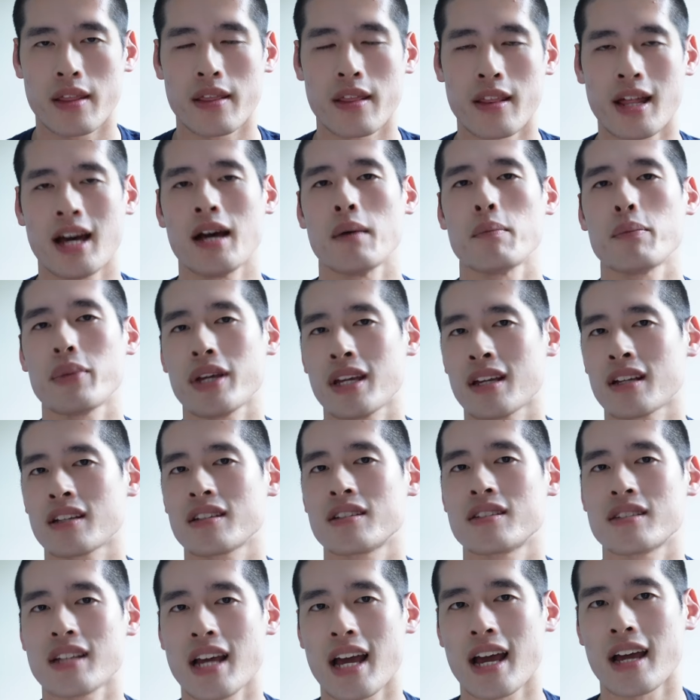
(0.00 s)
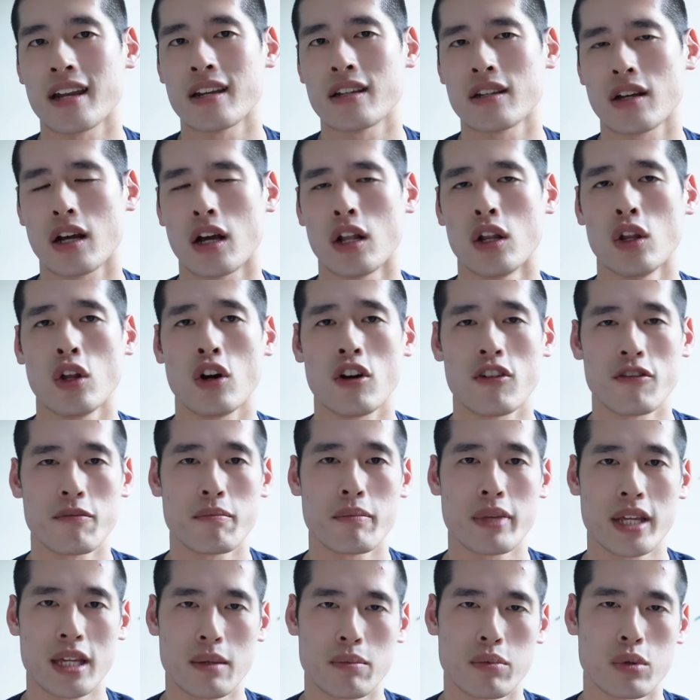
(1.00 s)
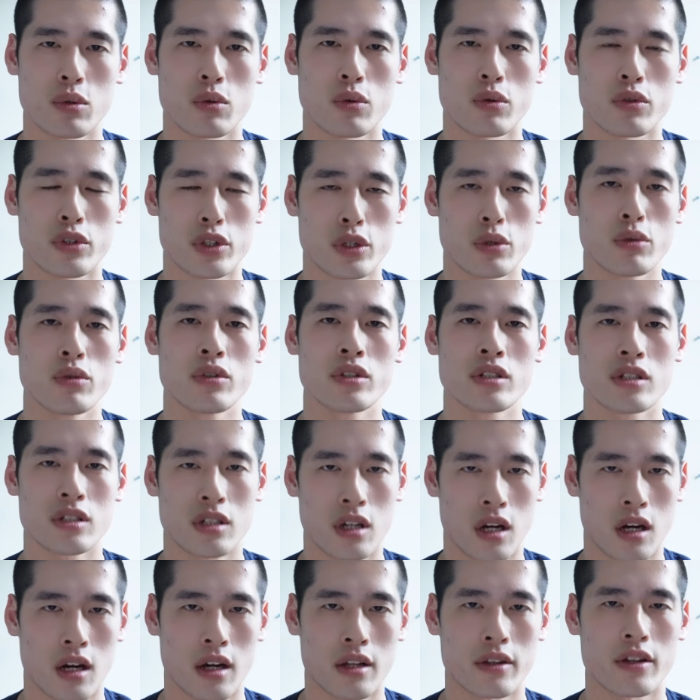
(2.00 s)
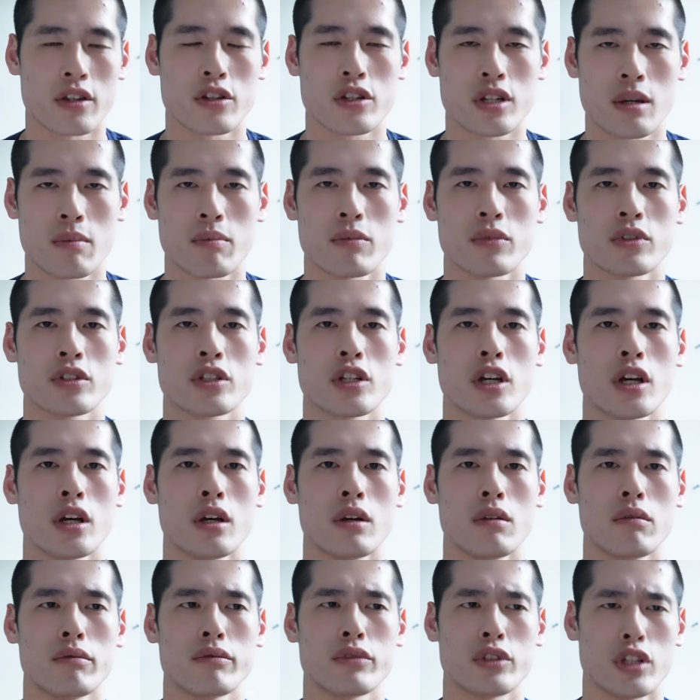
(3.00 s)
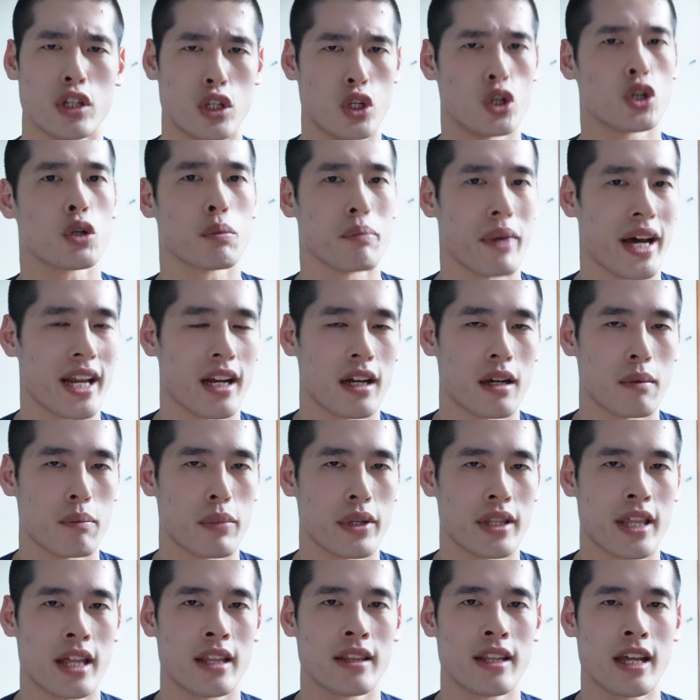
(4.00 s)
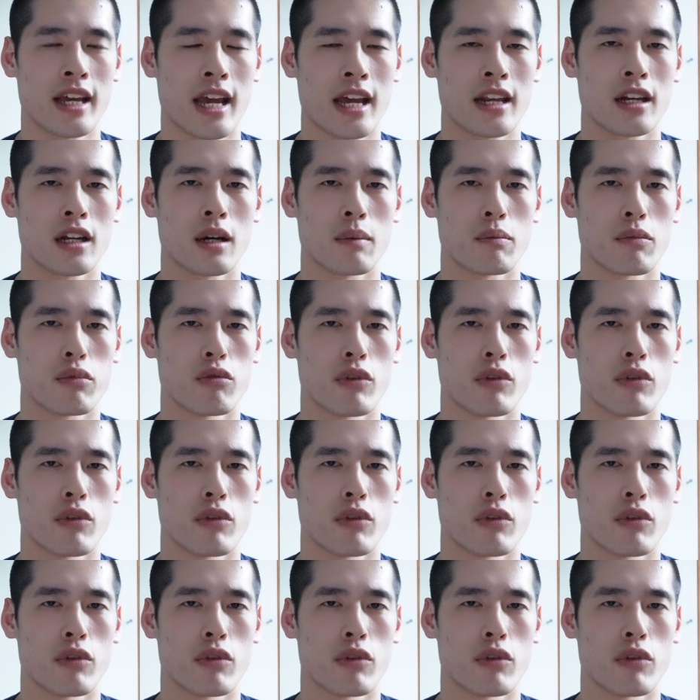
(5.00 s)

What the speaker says: That being said, a lot of people do start the gym to look better, but then they end up